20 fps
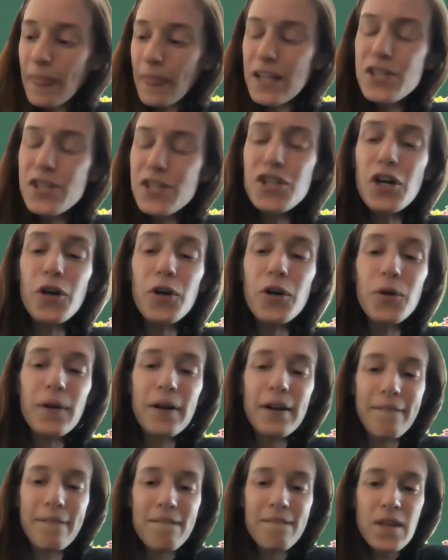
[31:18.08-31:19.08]

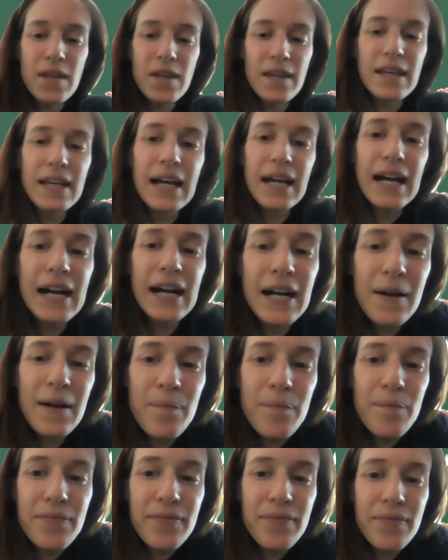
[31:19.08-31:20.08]
So,
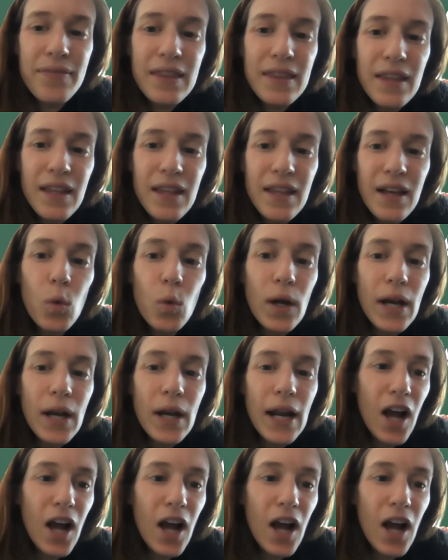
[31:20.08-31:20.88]
what